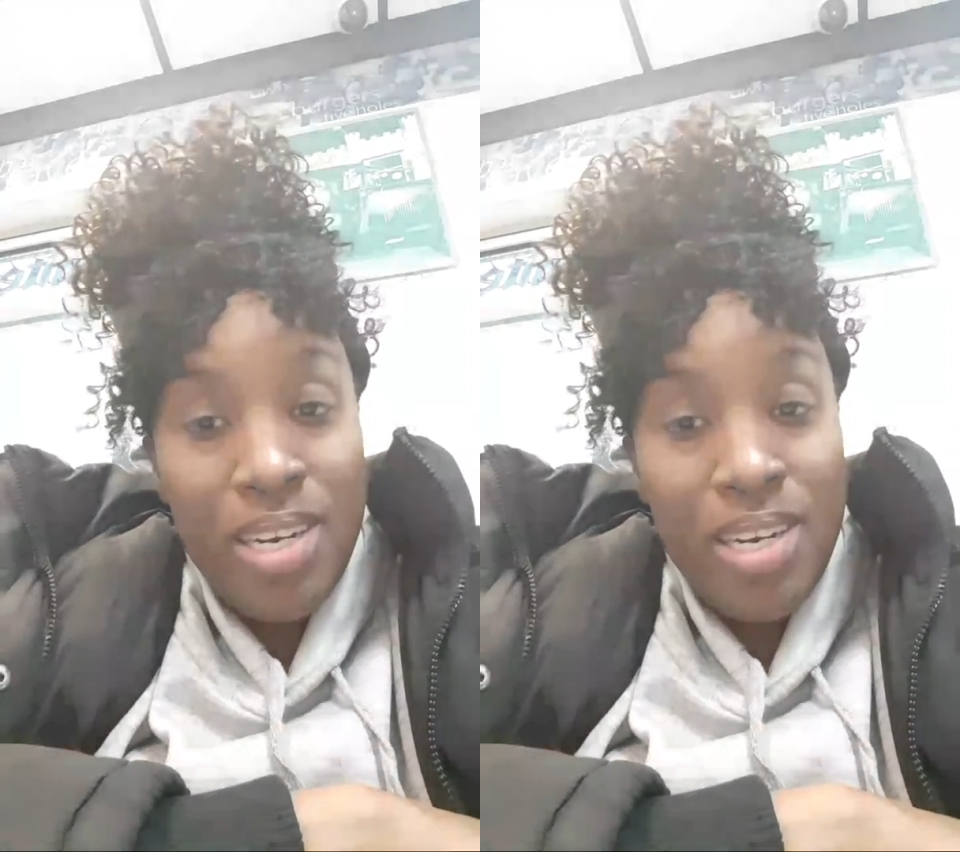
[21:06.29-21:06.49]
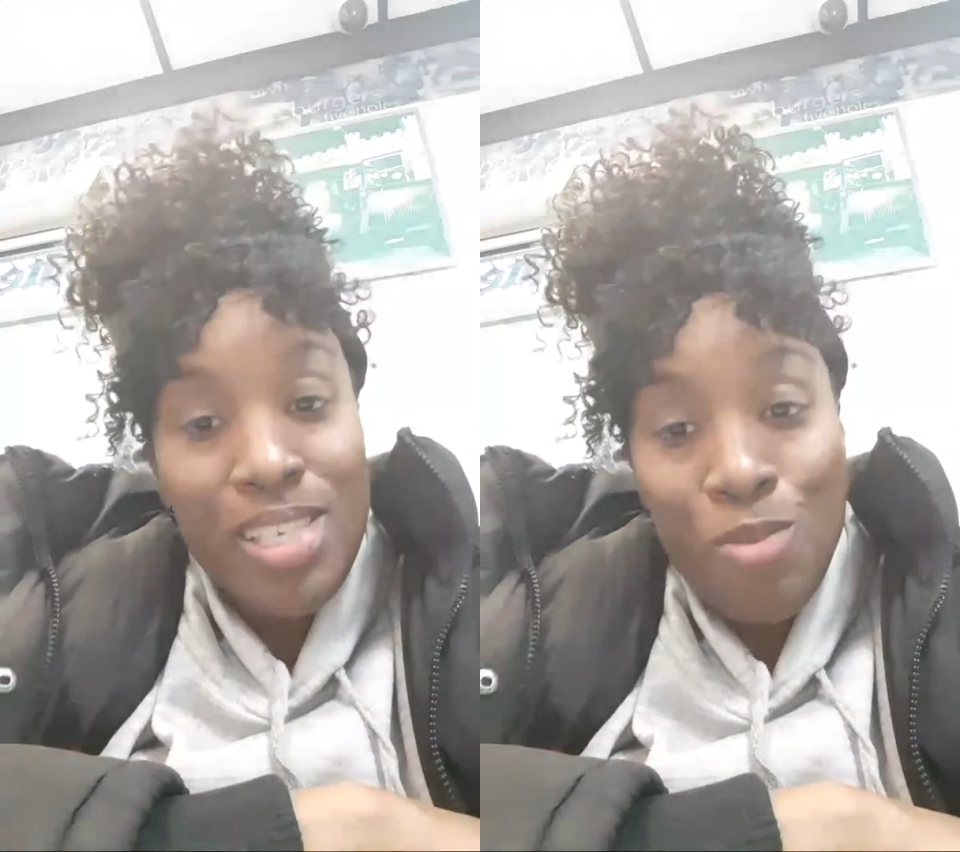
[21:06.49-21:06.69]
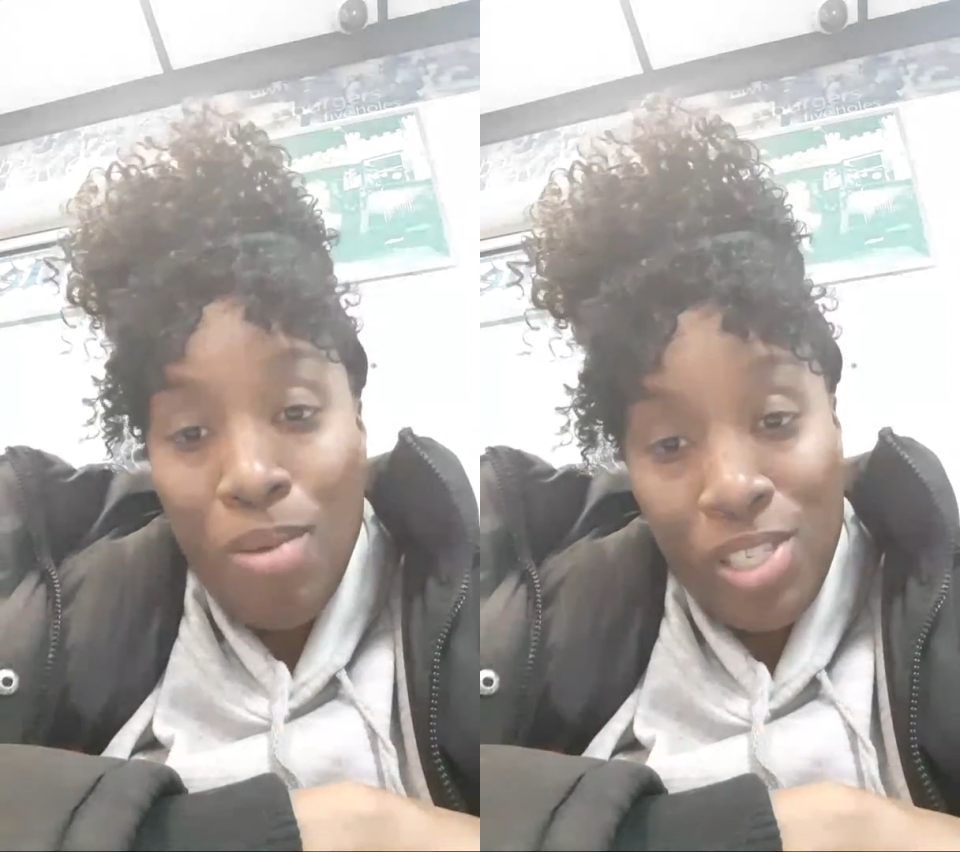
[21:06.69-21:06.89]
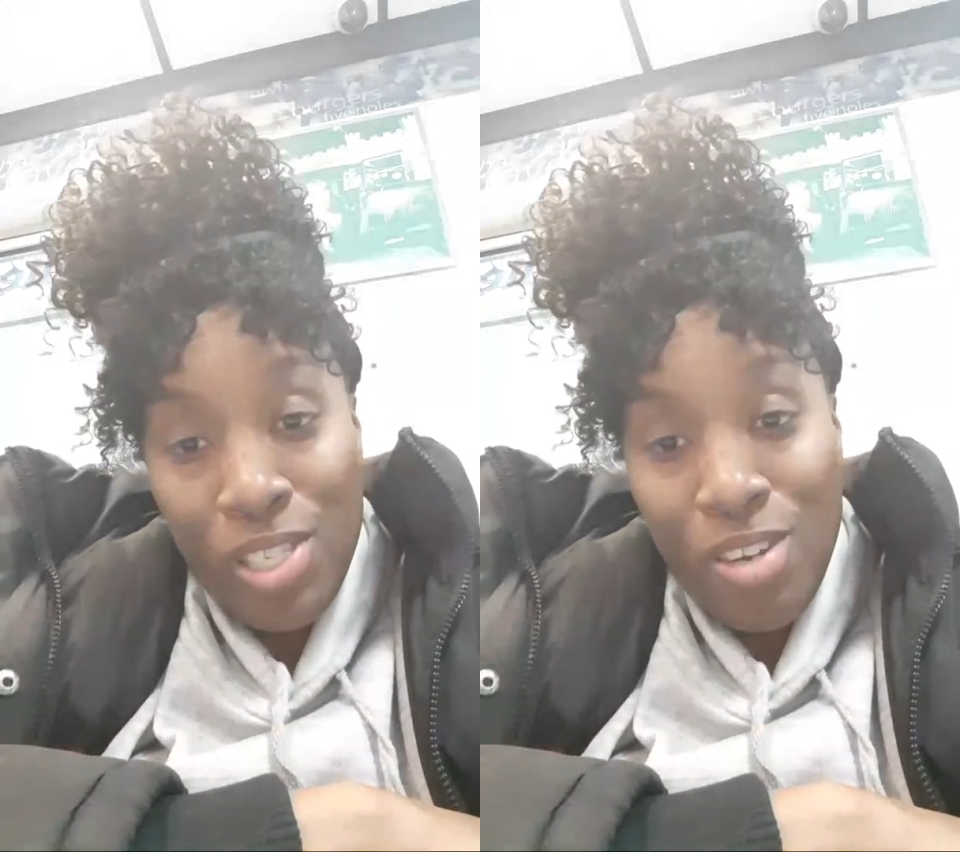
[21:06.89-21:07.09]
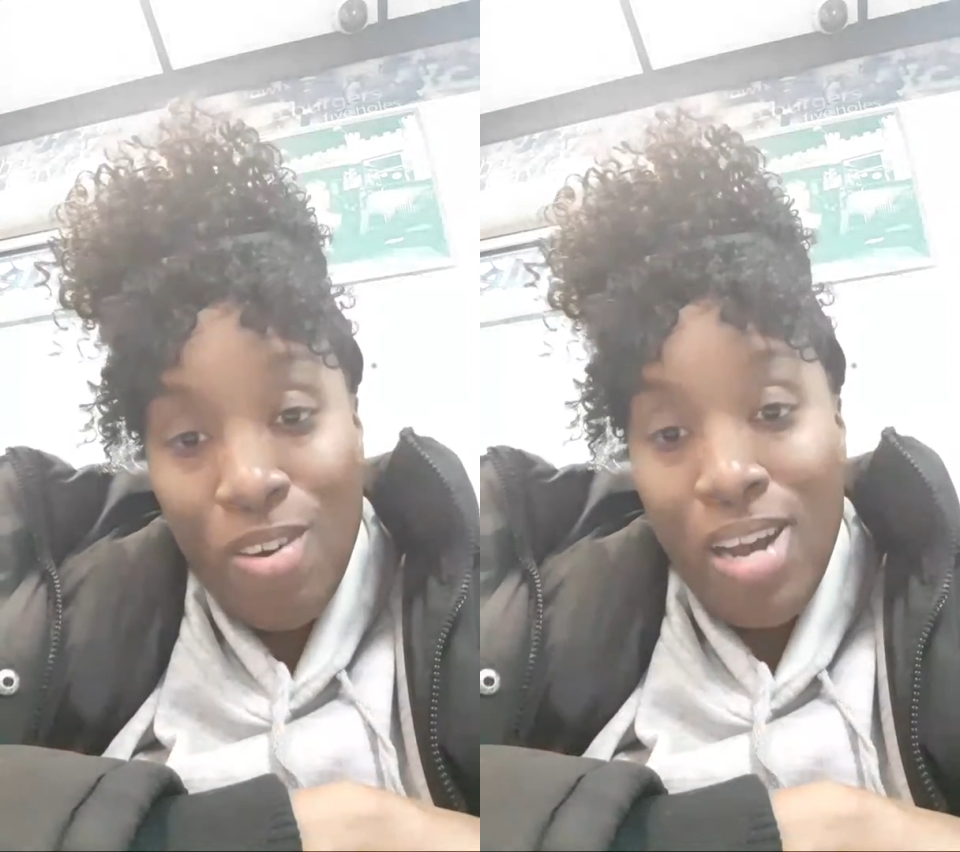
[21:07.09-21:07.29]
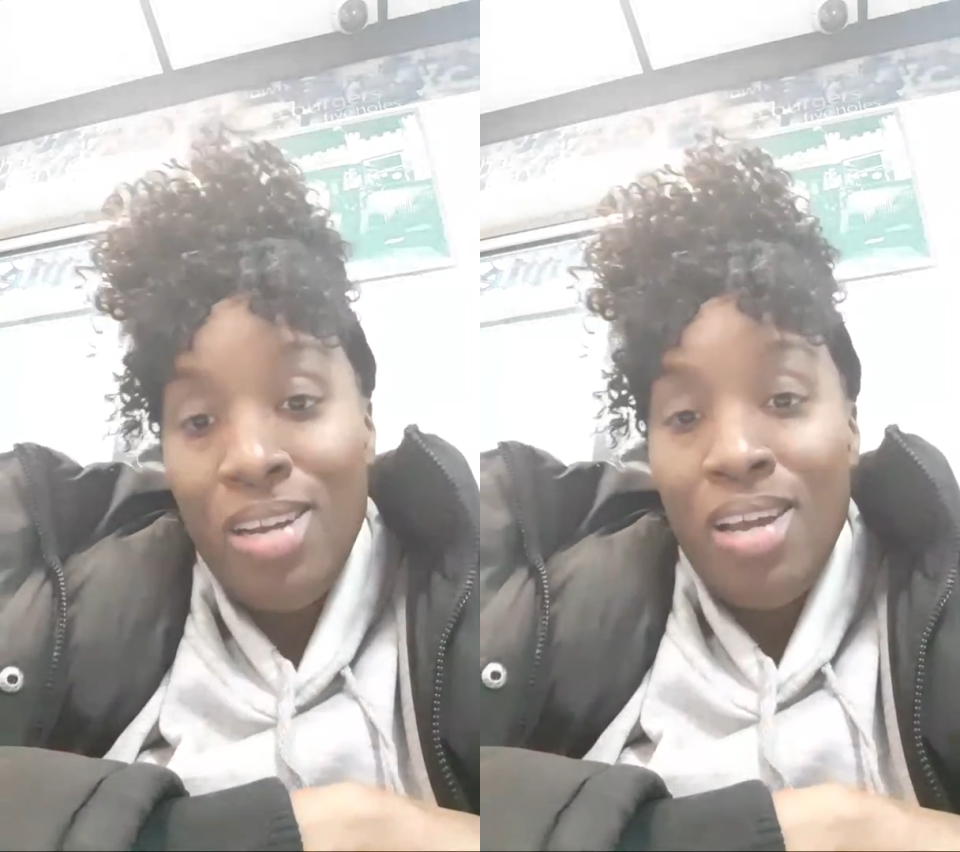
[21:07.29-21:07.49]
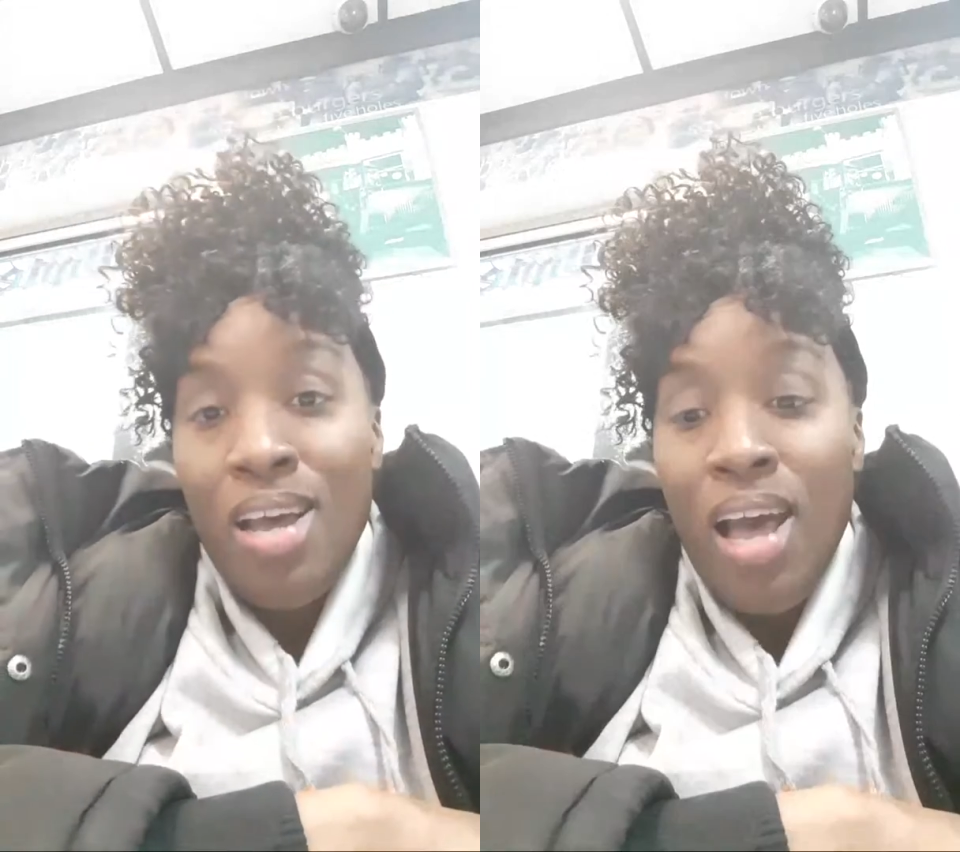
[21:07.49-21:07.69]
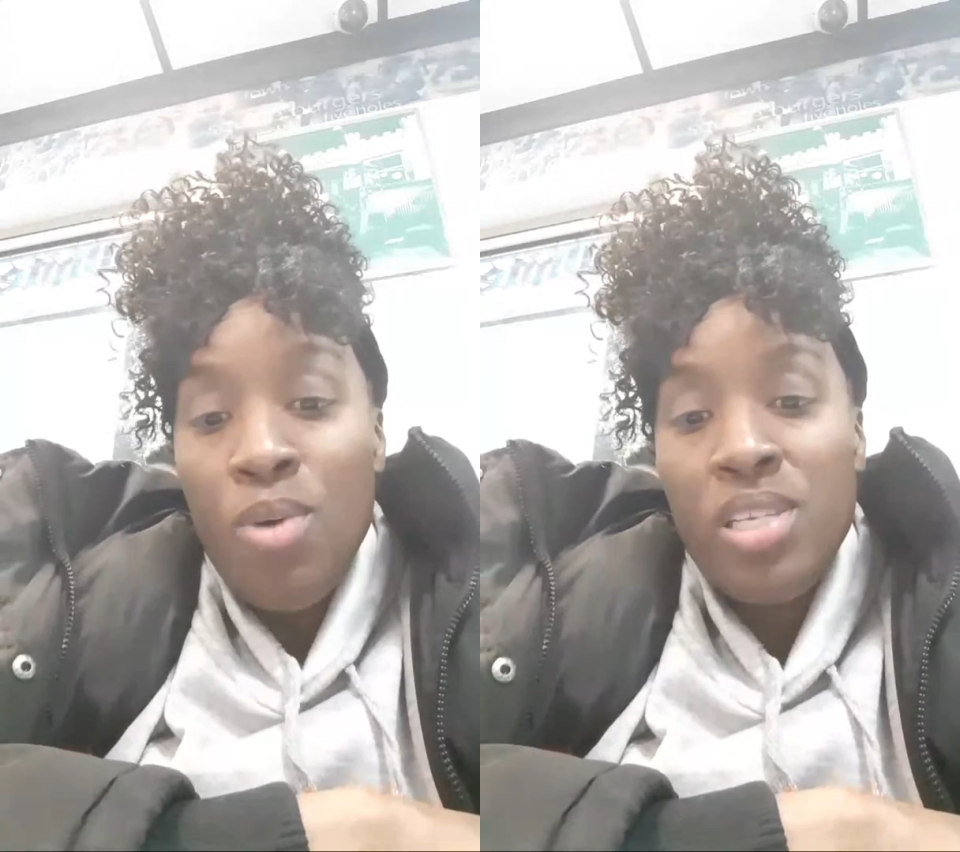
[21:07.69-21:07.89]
keep getting these interruptions.